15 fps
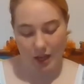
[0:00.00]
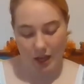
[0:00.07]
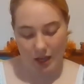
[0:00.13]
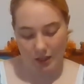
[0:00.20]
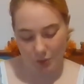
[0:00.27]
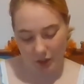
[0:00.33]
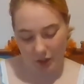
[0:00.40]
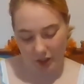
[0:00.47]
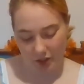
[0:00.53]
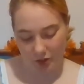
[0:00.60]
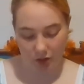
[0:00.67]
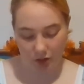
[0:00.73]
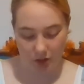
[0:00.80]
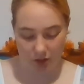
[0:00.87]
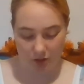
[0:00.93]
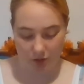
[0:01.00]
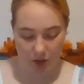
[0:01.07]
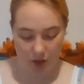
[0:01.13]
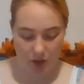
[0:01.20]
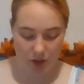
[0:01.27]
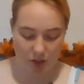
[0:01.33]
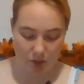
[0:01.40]
That's why you look at it
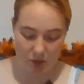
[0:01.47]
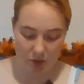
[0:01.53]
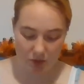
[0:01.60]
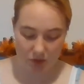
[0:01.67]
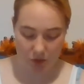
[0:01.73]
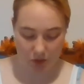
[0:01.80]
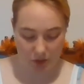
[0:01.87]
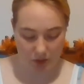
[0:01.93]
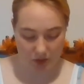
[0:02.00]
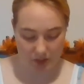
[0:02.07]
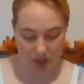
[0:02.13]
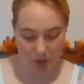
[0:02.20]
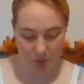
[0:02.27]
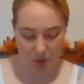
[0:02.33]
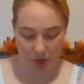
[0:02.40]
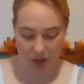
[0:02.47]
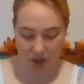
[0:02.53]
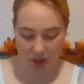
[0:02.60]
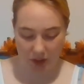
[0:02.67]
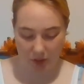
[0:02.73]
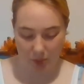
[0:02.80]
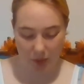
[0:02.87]
first before you start pulling
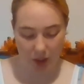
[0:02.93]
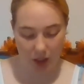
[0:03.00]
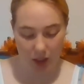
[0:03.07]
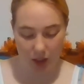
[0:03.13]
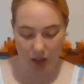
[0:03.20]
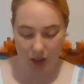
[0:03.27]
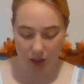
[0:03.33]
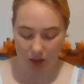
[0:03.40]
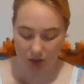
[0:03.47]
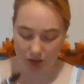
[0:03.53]
it apart.